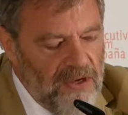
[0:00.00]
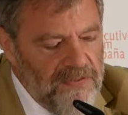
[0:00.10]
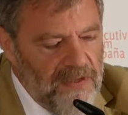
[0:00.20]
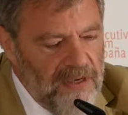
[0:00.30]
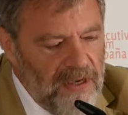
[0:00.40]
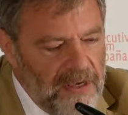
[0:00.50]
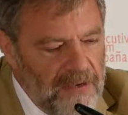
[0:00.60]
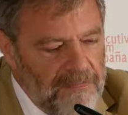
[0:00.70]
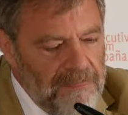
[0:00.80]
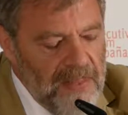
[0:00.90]

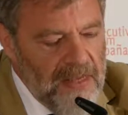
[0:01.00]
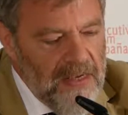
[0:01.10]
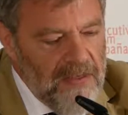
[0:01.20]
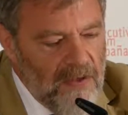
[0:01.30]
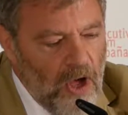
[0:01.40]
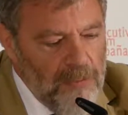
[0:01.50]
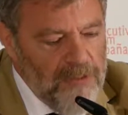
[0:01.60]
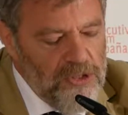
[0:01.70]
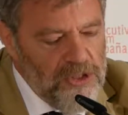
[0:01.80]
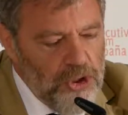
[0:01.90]
the
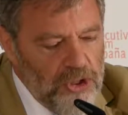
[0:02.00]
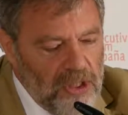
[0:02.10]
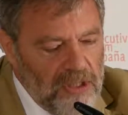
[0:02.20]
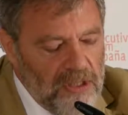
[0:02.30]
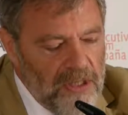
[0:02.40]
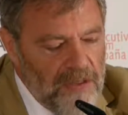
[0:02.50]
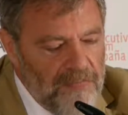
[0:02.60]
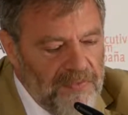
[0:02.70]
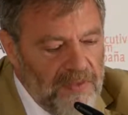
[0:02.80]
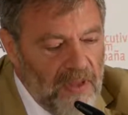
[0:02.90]
common position
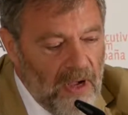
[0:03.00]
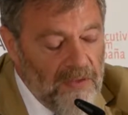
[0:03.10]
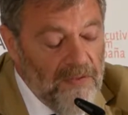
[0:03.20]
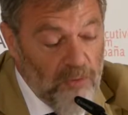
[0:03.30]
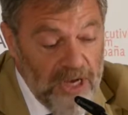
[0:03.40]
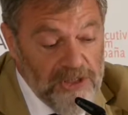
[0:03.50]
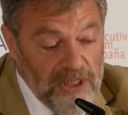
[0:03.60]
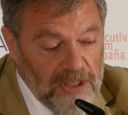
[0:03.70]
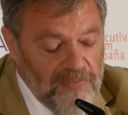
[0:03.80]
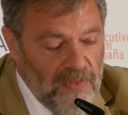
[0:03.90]
on the
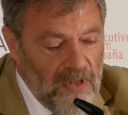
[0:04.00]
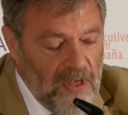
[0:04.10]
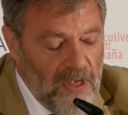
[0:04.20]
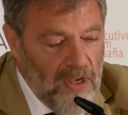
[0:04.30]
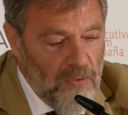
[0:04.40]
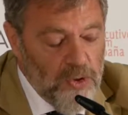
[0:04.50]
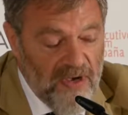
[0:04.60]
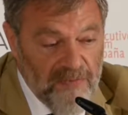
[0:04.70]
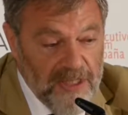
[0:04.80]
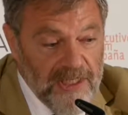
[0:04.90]
Brexit, which we
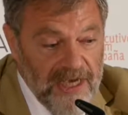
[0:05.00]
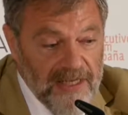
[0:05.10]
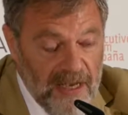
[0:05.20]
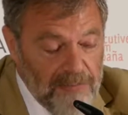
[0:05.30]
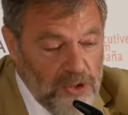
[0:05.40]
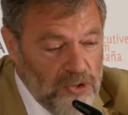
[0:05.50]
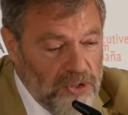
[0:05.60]
have maintained up to